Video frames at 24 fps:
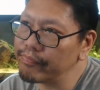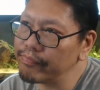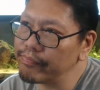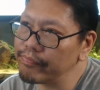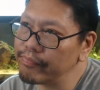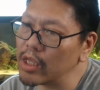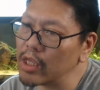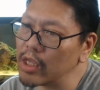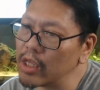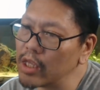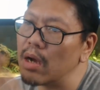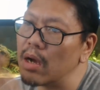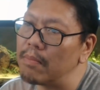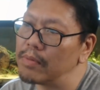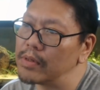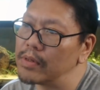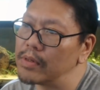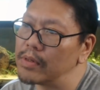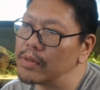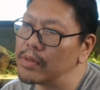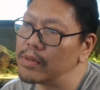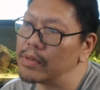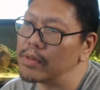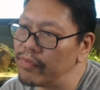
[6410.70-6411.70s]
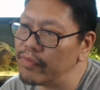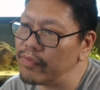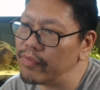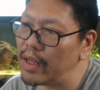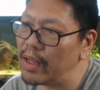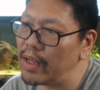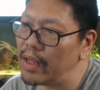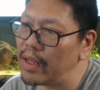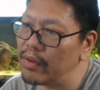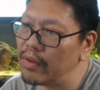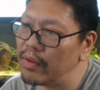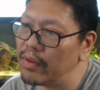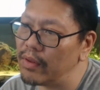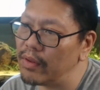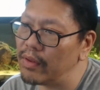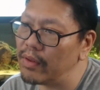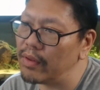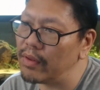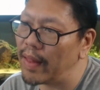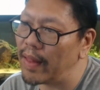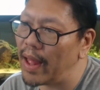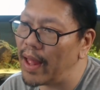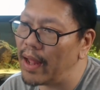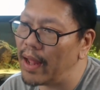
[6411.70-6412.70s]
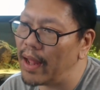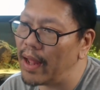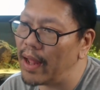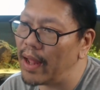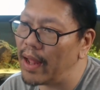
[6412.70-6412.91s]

cucumbers. See if they'll eat on that.